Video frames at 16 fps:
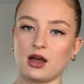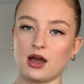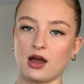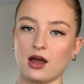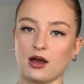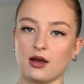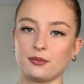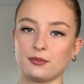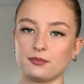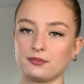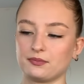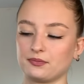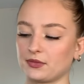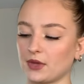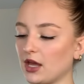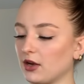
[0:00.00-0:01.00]

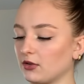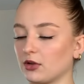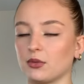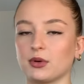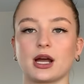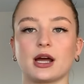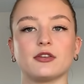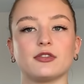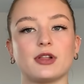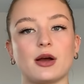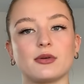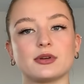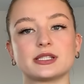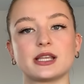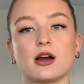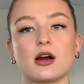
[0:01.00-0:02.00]
I don't know what kind of
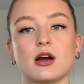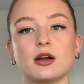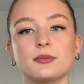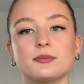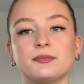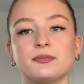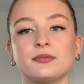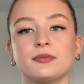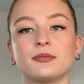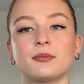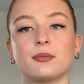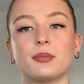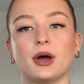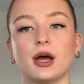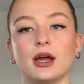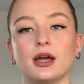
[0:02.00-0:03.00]
flowers they are,
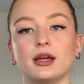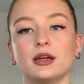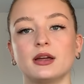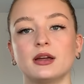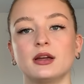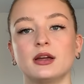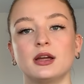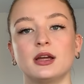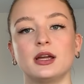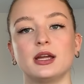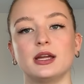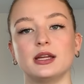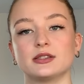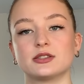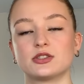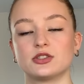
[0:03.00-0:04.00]
but
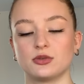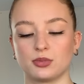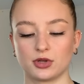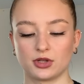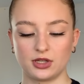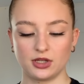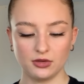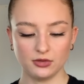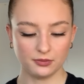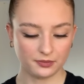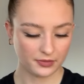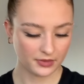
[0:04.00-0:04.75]
it's super cute.